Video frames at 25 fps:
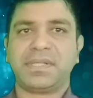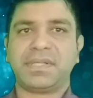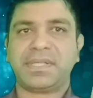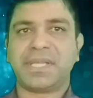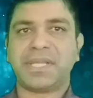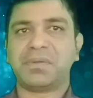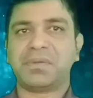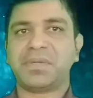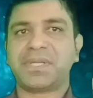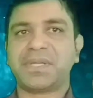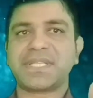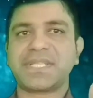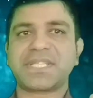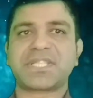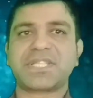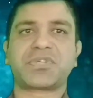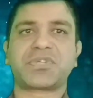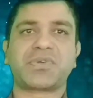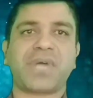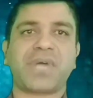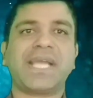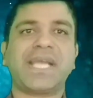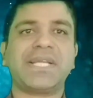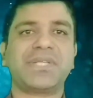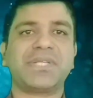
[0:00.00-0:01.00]
Now let us
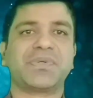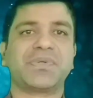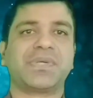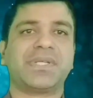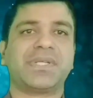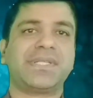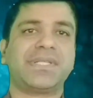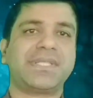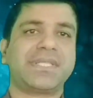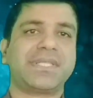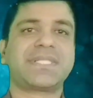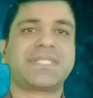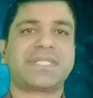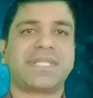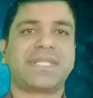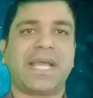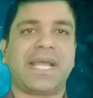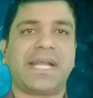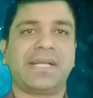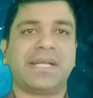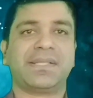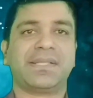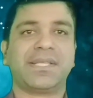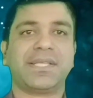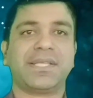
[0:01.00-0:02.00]
try to
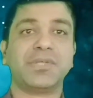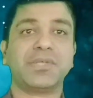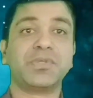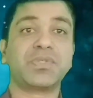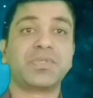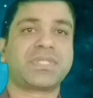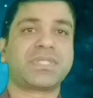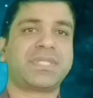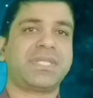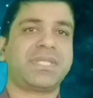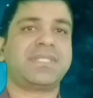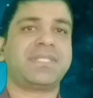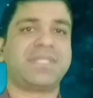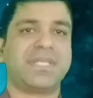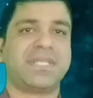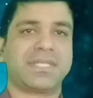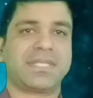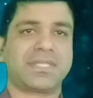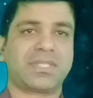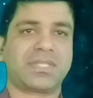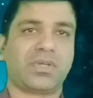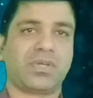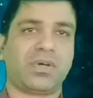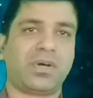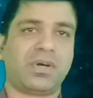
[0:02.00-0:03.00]
understand the
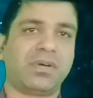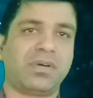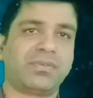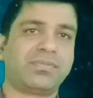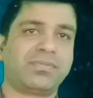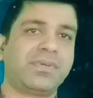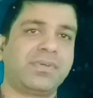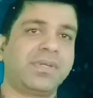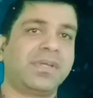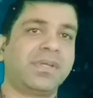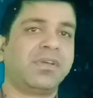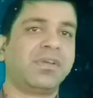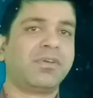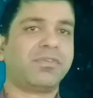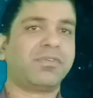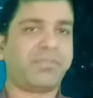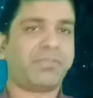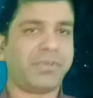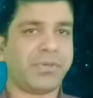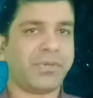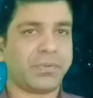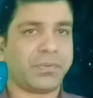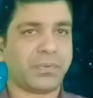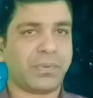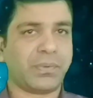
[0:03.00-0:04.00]
usages of
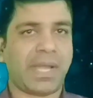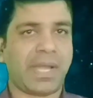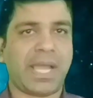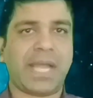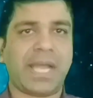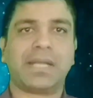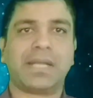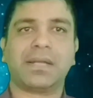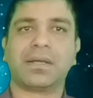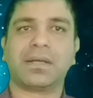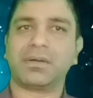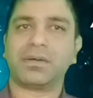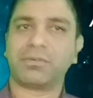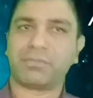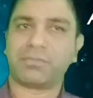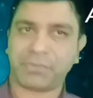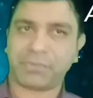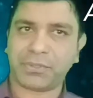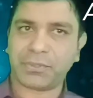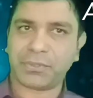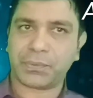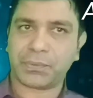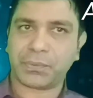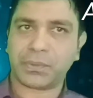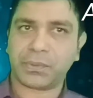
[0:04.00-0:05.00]
few and a
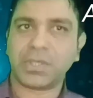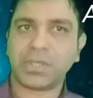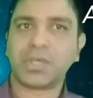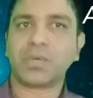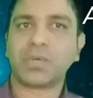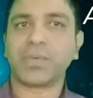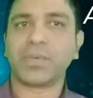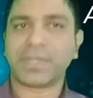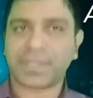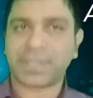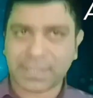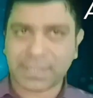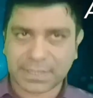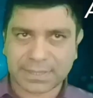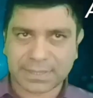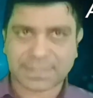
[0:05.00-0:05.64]
few with